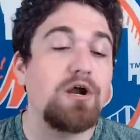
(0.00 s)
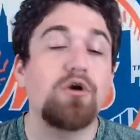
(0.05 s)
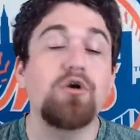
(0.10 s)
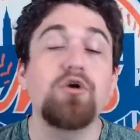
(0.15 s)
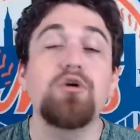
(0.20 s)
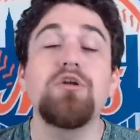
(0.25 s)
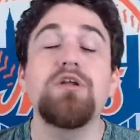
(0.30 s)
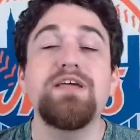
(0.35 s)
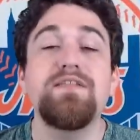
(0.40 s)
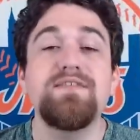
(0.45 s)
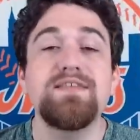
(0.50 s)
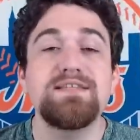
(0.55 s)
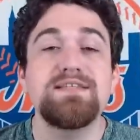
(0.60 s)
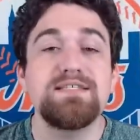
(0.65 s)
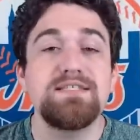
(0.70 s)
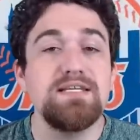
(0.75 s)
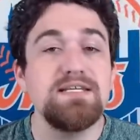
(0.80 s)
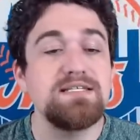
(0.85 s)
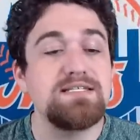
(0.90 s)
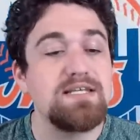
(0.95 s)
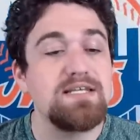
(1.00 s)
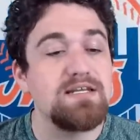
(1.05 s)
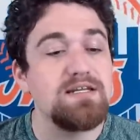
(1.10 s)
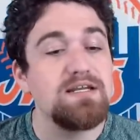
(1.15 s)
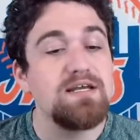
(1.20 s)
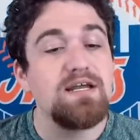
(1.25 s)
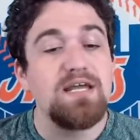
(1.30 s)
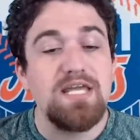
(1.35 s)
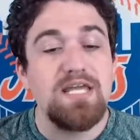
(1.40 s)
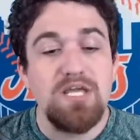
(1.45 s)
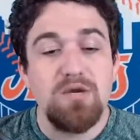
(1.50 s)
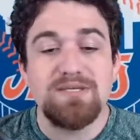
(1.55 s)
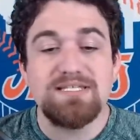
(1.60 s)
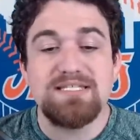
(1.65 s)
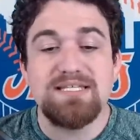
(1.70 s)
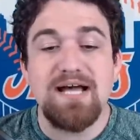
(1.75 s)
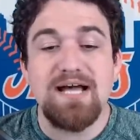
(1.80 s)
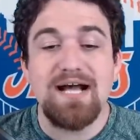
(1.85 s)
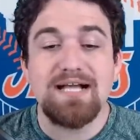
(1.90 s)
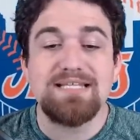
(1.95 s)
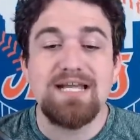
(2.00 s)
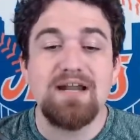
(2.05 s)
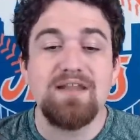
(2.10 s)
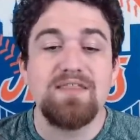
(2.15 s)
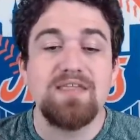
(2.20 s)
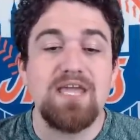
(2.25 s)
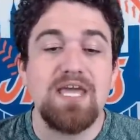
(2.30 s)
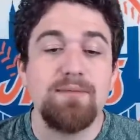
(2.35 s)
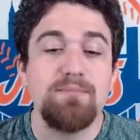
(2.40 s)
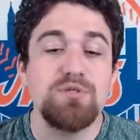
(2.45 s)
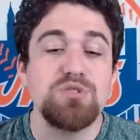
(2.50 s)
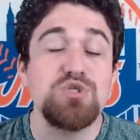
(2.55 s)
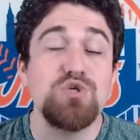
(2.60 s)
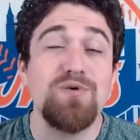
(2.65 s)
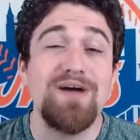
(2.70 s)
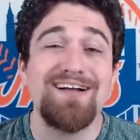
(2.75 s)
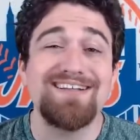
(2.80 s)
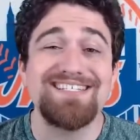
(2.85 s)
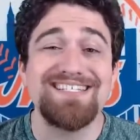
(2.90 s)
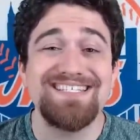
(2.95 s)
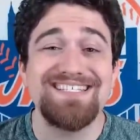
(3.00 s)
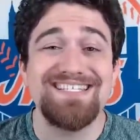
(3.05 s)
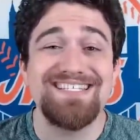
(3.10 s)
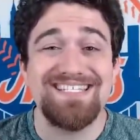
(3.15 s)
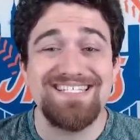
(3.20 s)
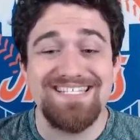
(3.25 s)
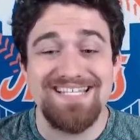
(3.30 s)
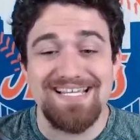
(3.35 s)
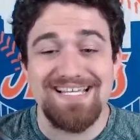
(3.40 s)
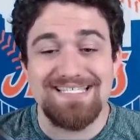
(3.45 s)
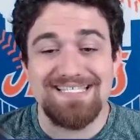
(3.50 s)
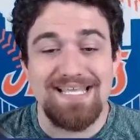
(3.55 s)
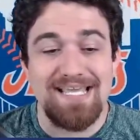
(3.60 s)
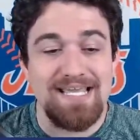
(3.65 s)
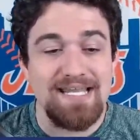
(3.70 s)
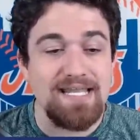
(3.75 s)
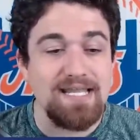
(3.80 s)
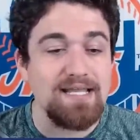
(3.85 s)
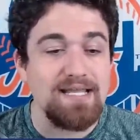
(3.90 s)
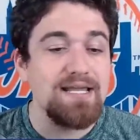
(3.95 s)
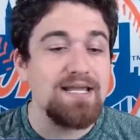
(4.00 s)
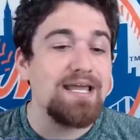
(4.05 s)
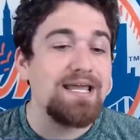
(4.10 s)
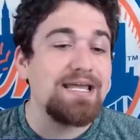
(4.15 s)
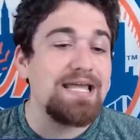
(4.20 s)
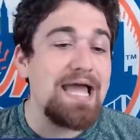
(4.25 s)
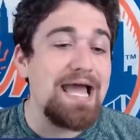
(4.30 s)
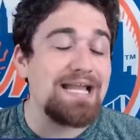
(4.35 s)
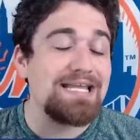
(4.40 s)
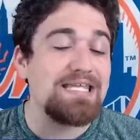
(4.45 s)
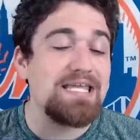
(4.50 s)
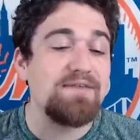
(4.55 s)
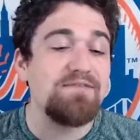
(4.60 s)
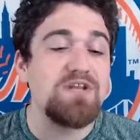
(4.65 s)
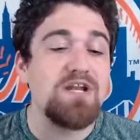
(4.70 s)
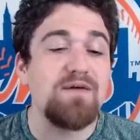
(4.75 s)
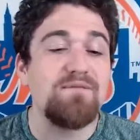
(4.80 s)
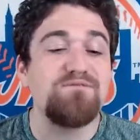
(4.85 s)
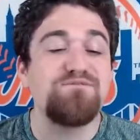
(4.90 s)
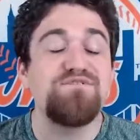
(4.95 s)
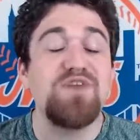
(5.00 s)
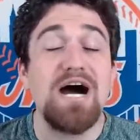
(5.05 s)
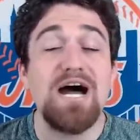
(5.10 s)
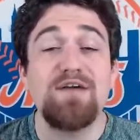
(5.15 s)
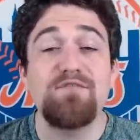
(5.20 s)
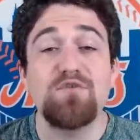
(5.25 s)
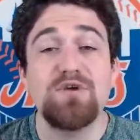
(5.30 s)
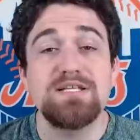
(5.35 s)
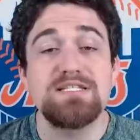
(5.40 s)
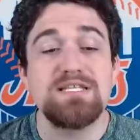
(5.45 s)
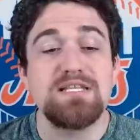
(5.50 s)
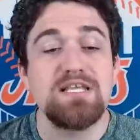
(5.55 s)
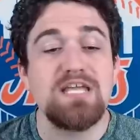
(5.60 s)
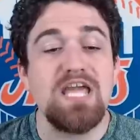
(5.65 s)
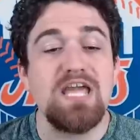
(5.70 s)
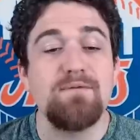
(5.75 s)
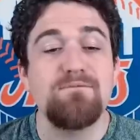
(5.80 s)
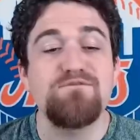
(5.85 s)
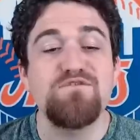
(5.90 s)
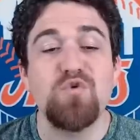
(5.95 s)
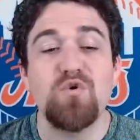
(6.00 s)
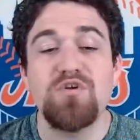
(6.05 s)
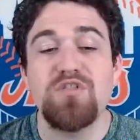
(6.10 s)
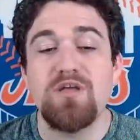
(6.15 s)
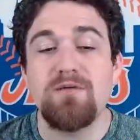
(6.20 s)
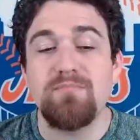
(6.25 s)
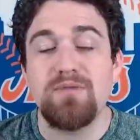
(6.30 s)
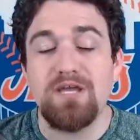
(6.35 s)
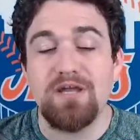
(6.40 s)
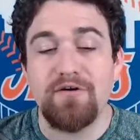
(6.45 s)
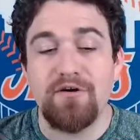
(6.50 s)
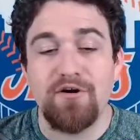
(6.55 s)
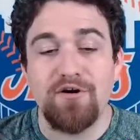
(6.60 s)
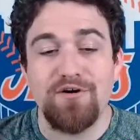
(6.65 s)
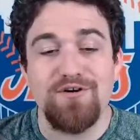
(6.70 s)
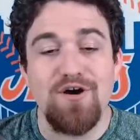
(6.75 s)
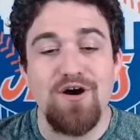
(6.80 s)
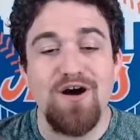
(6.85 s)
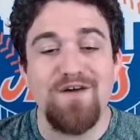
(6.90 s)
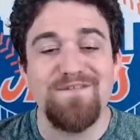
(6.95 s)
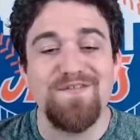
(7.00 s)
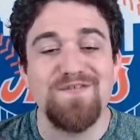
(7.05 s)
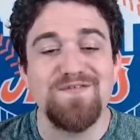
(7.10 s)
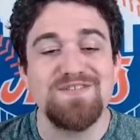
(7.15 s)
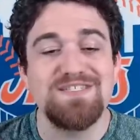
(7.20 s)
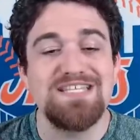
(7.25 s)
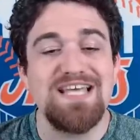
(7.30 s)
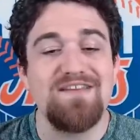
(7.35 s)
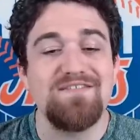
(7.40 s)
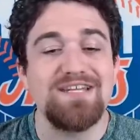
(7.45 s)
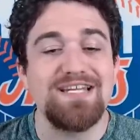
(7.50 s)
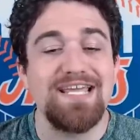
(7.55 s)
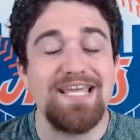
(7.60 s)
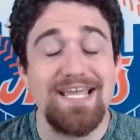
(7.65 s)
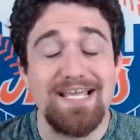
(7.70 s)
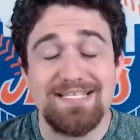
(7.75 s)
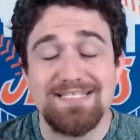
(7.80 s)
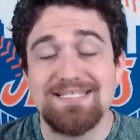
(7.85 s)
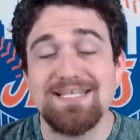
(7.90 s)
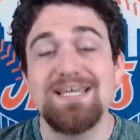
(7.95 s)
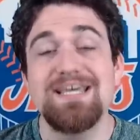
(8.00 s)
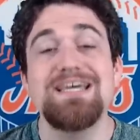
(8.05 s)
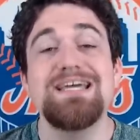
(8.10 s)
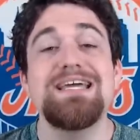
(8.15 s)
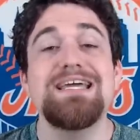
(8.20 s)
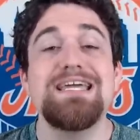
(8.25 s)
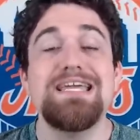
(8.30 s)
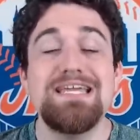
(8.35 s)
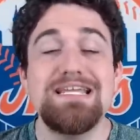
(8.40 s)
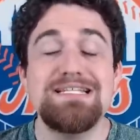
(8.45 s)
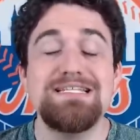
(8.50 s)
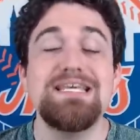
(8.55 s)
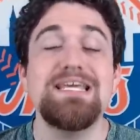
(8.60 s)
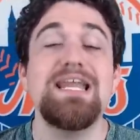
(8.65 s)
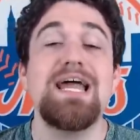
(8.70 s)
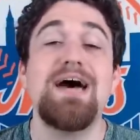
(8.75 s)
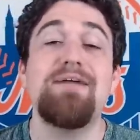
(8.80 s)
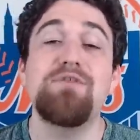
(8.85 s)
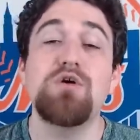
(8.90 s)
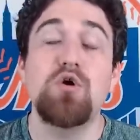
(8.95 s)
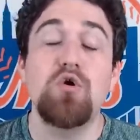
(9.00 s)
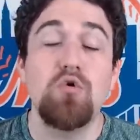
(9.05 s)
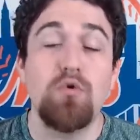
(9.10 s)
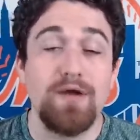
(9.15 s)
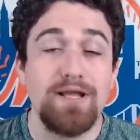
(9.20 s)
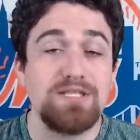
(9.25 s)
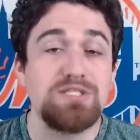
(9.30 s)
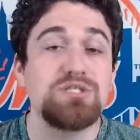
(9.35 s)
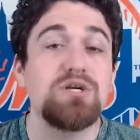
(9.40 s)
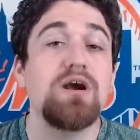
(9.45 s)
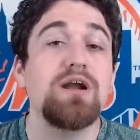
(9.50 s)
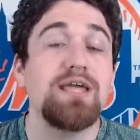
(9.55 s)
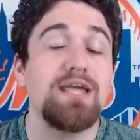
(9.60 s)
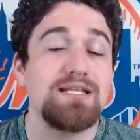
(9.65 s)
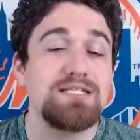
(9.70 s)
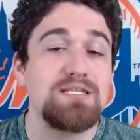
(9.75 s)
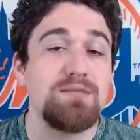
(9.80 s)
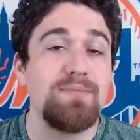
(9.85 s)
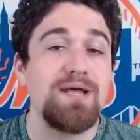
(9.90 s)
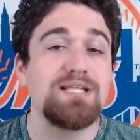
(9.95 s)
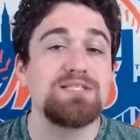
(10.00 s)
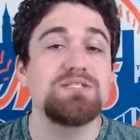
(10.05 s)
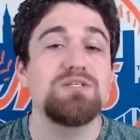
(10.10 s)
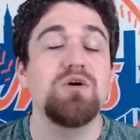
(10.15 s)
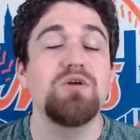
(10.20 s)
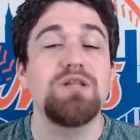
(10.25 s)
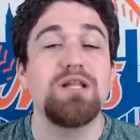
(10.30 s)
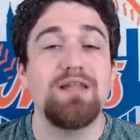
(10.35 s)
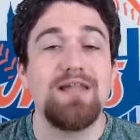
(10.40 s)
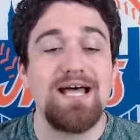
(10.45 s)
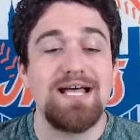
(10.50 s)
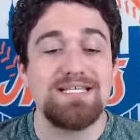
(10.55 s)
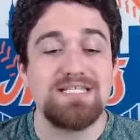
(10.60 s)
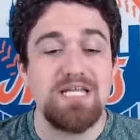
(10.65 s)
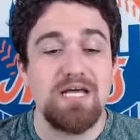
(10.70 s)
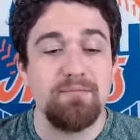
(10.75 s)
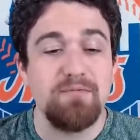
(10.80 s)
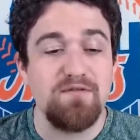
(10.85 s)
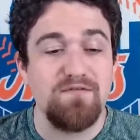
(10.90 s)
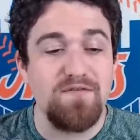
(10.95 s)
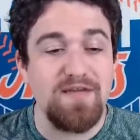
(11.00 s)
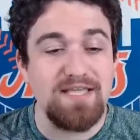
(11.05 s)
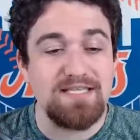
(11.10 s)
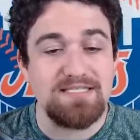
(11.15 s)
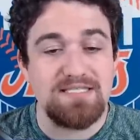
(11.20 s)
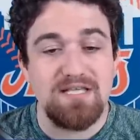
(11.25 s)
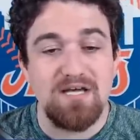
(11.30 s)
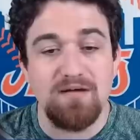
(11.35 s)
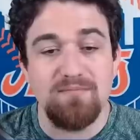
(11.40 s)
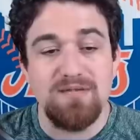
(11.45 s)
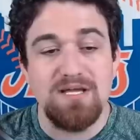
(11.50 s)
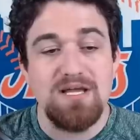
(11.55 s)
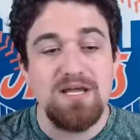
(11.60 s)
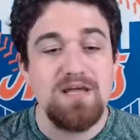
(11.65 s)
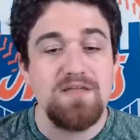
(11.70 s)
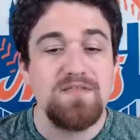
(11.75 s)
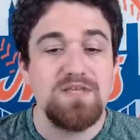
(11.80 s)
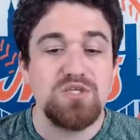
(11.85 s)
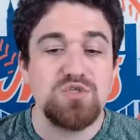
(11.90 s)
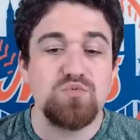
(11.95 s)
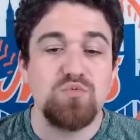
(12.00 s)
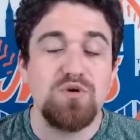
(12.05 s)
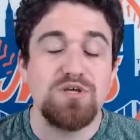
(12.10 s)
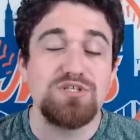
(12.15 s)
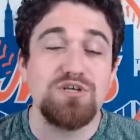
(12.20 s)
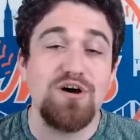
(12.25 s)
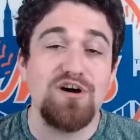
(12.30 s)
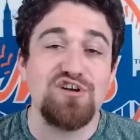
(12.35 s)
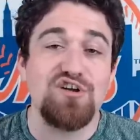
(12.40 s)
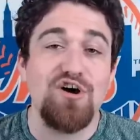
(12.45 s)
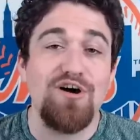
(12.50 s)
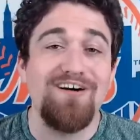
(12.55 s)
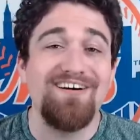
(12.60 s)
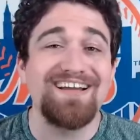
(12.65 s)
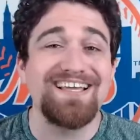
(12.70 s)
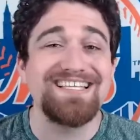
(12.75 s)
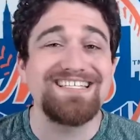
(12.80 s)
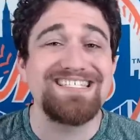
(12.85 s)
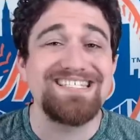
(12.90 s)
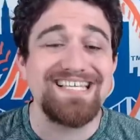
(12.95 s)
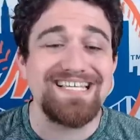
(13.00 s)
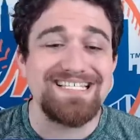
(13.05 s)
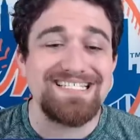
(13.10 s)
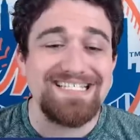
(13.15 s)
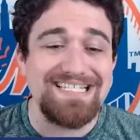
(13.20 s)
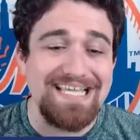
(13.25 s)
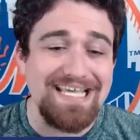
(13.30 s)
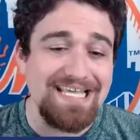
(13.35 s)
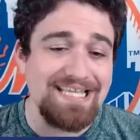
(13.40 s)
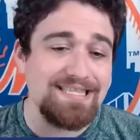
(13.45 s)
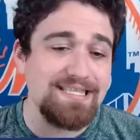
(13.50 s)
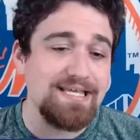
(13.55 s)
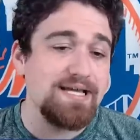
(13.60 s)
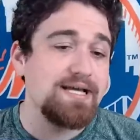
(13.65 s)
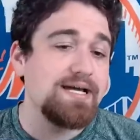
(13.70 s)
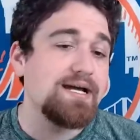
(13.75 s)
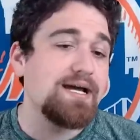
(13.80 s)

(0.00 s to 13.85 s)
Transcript: early in the season, he was knocked out of the game with 2 outs in the 6th inning, had given up 5 runs in the game, 4 of them being earned off of 7 hits. He did have a great start against the Mets, though, the last time he faced them. This was on August 16th.